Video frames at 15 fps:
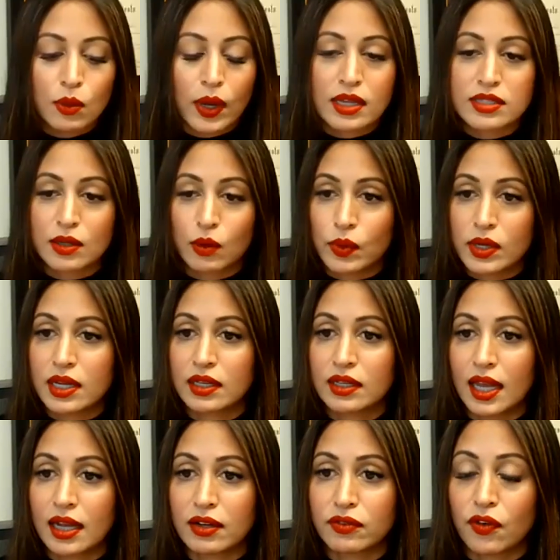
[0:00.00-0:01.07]
ways that we can
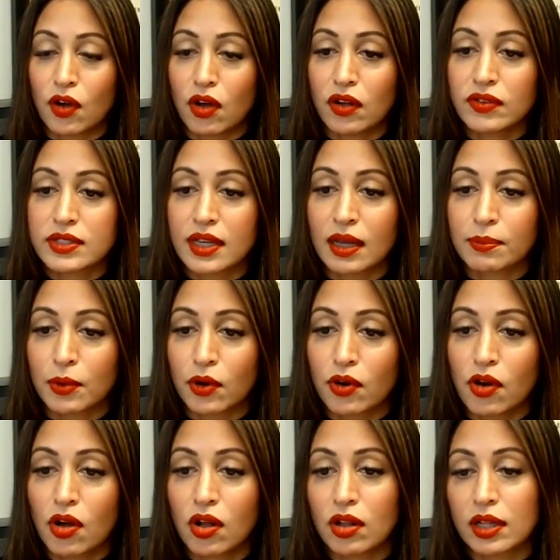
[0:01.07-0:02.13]
get involved at Borough
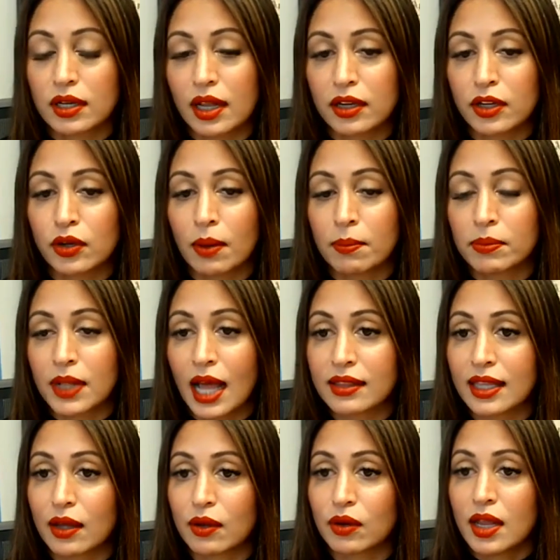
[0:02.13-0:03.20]
Hall, and I'm glad
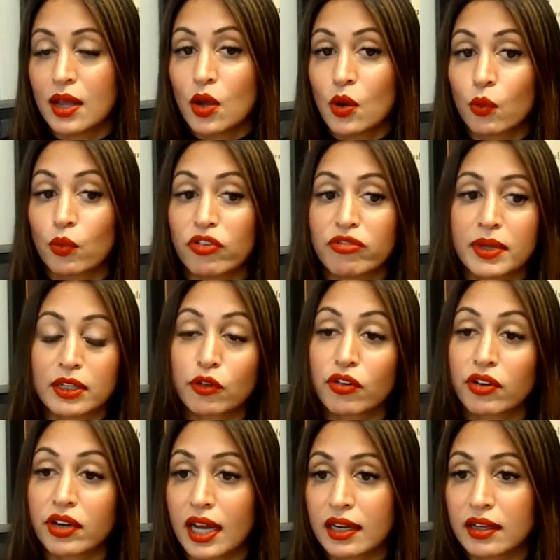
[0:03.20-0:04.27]
that we've been
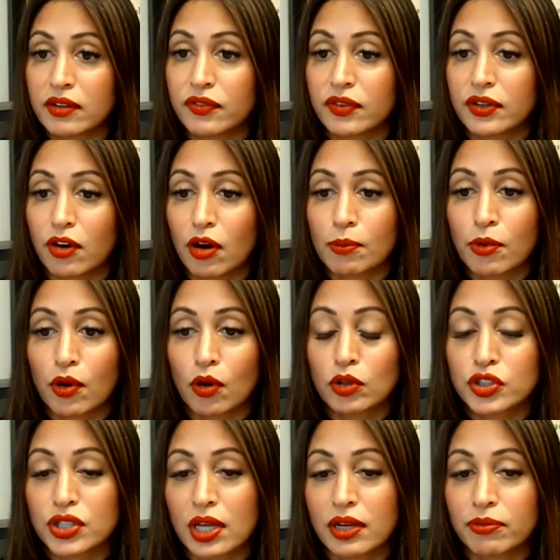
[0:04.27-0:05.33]
creative in our
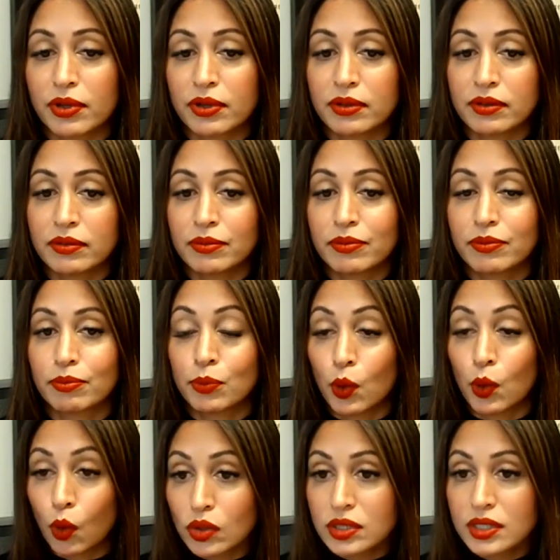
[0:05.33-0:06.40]
approach and been
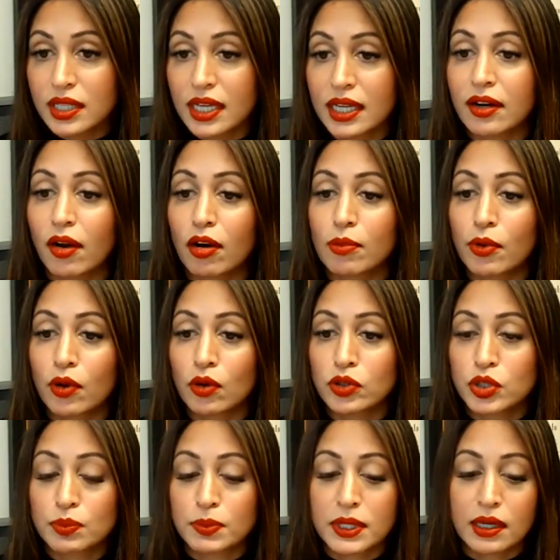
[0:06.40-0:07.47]
bold in our
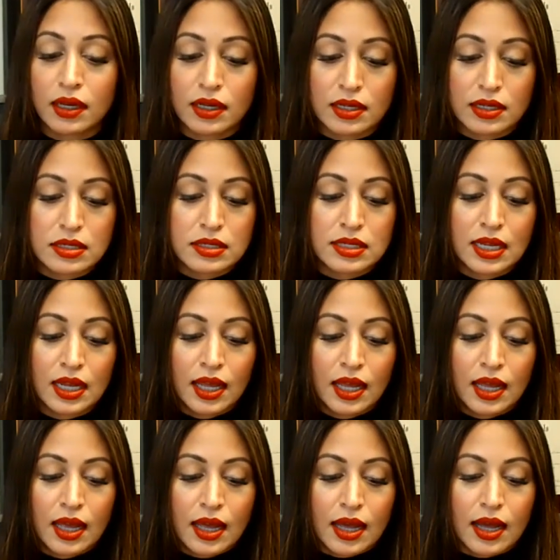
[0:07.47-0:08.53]
approach, because
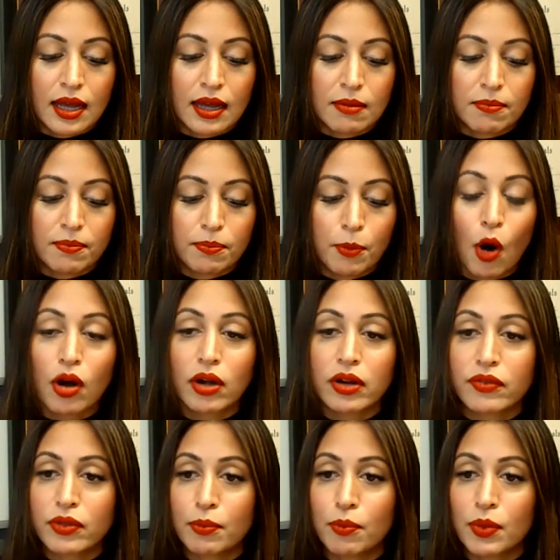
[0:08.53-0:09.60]
part of
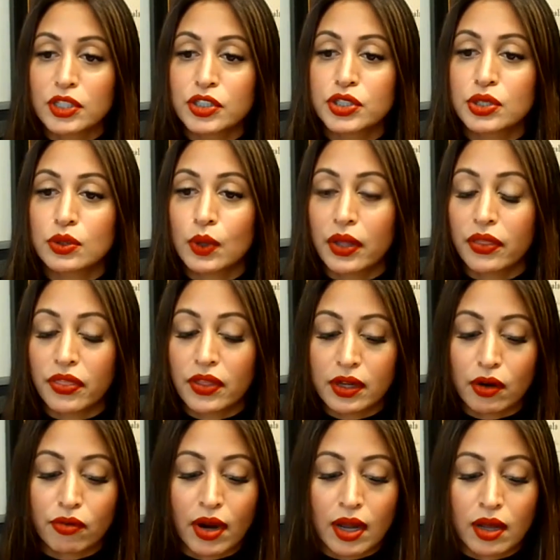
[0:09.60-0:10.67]
the issue, I think,
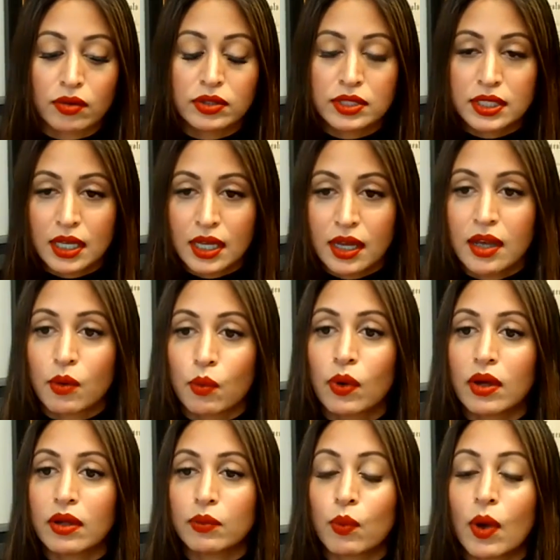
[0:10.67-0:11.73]
around
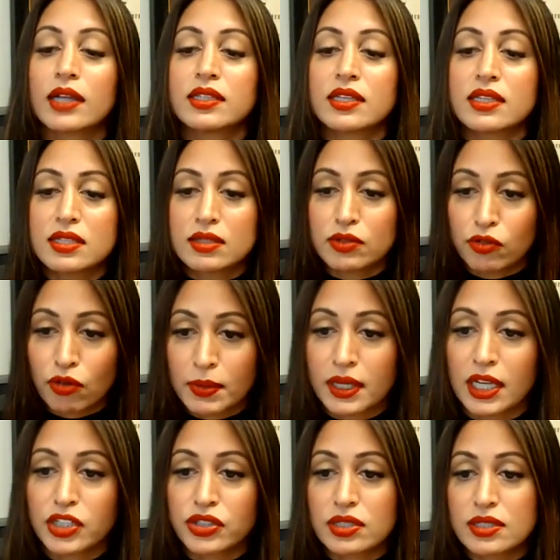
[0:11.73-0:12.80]
why
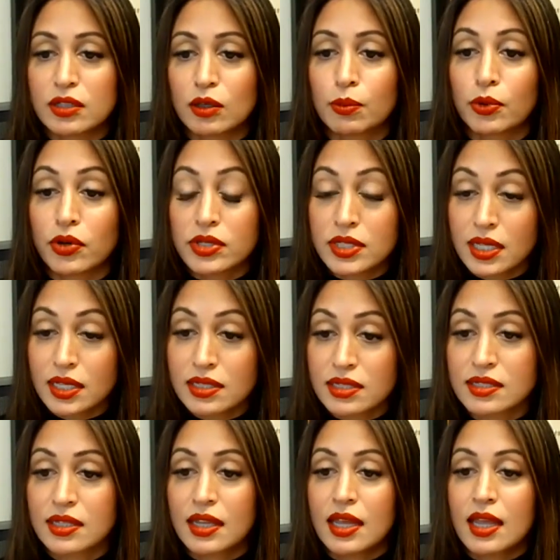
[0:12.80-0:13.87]
discrimination still persists,
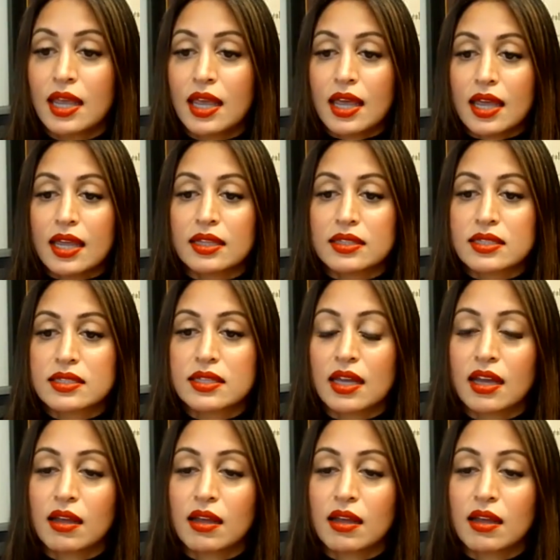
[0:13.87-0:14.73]
it's